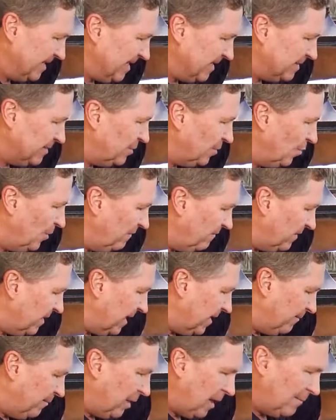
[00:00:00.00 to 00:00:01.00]
Yes, yeah, so we've
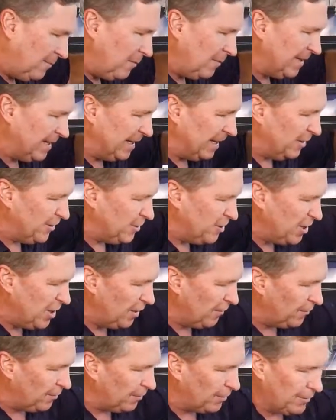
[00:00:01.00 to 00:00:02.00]
got probably
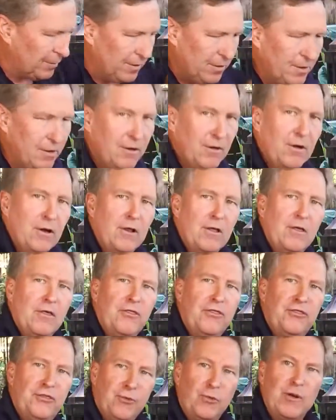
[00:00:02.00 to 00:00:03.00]
another
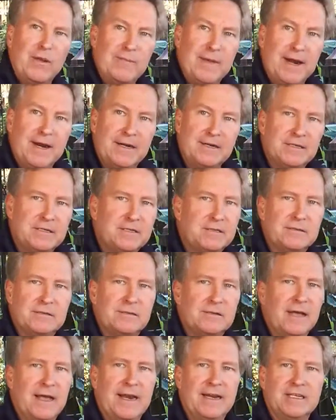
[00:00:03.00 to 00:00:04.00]
three minutes
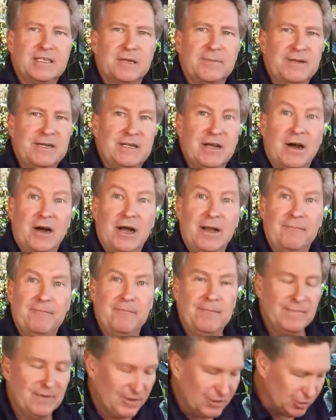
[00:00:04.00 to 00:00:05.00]
and it's gonna be time
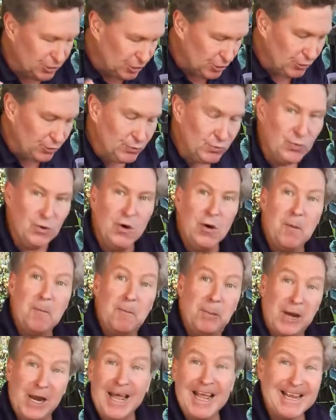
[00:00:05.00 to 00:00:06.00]
to
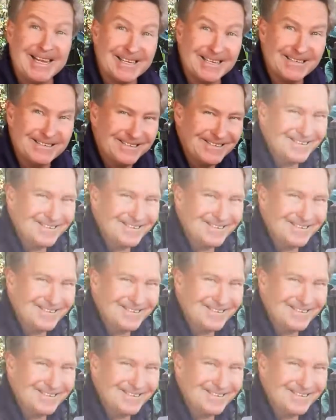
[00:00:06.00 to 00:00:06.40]
plate.